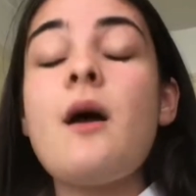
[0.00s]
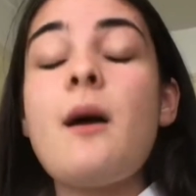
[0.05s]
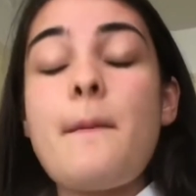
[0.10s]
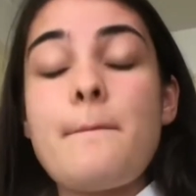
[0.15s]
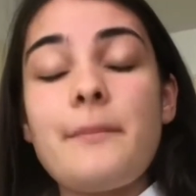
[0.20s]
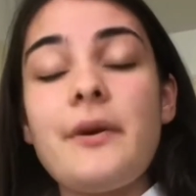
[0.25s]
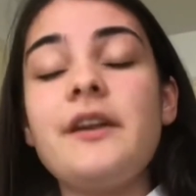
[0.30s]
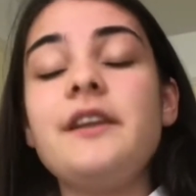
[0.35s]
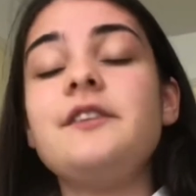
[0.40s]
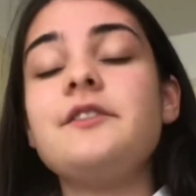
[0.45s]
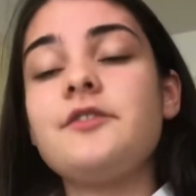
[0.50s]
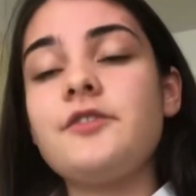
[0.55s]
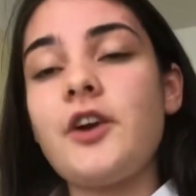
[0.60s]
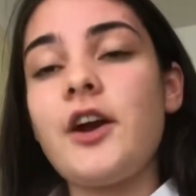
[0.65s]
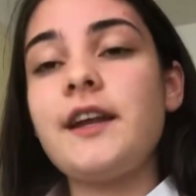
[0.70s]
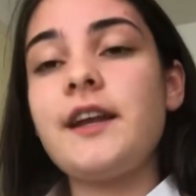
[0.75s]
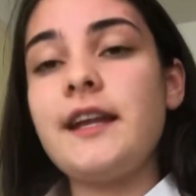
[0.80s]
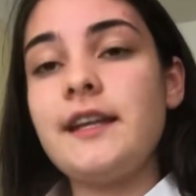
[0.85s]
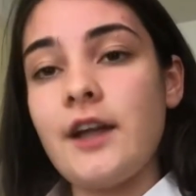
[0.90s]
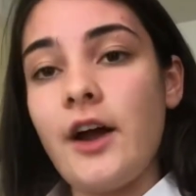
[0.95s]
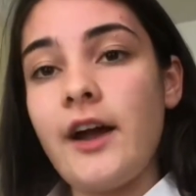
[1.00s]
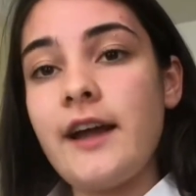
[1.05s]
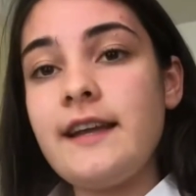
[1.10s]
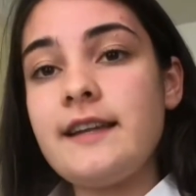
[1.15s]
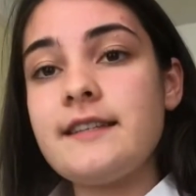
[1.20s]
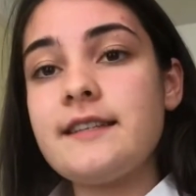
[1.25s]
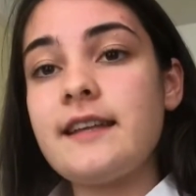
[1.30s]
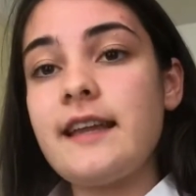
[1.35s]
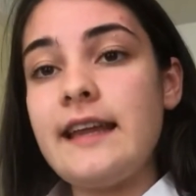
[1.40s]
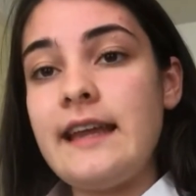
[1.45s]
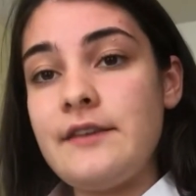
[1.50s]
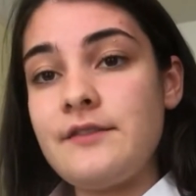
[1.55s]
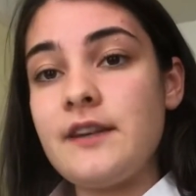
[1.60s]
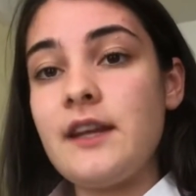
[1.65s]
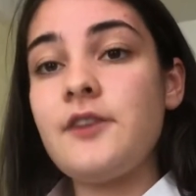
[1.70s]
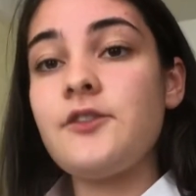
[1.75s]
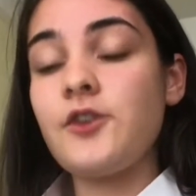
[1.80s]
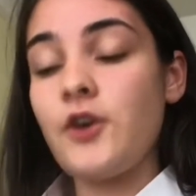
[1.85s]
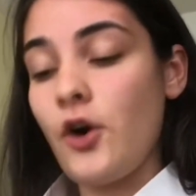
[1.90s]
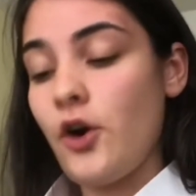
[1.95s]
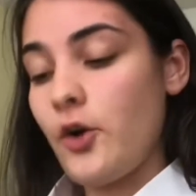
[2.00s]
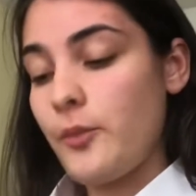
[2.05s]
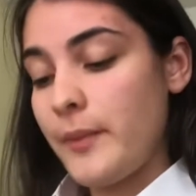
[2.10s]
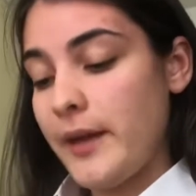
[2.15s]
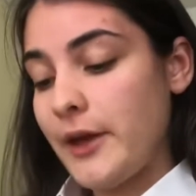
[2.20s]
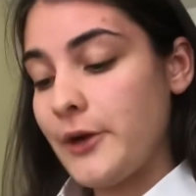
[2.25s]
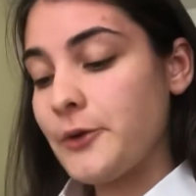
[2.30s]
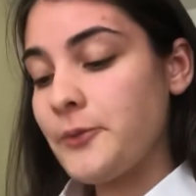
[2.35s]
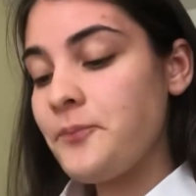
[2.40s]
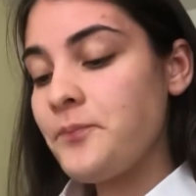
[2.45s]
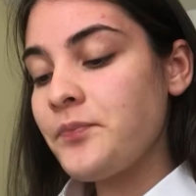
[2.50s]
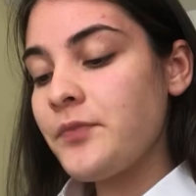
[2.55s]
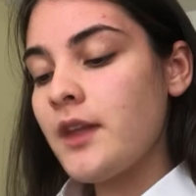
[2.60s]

Monday to Friday night, evening for a hot meal.